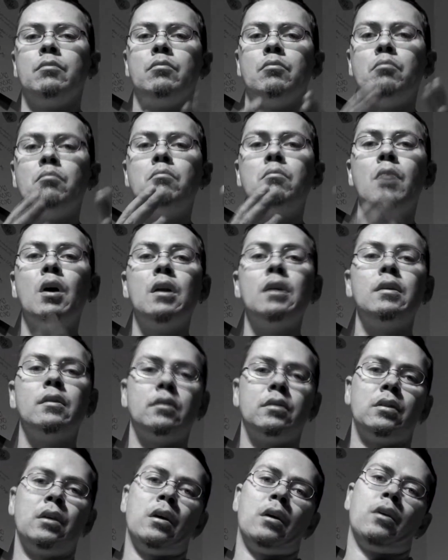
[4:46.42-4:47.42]
money
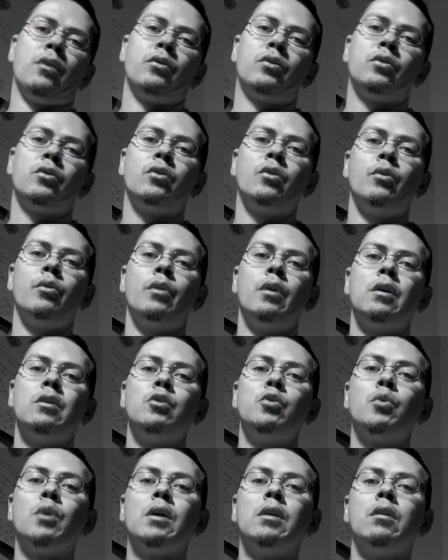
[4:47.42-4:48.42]
stash so that
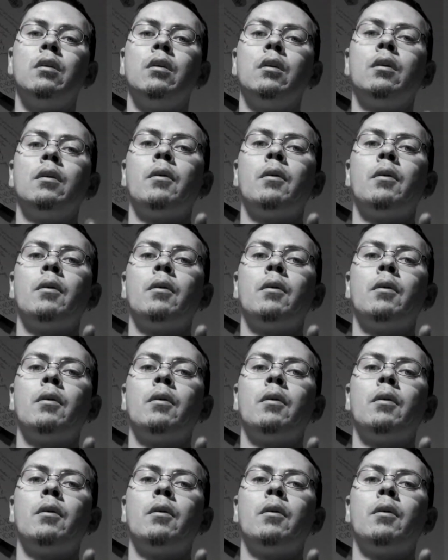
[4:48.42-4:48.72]
you can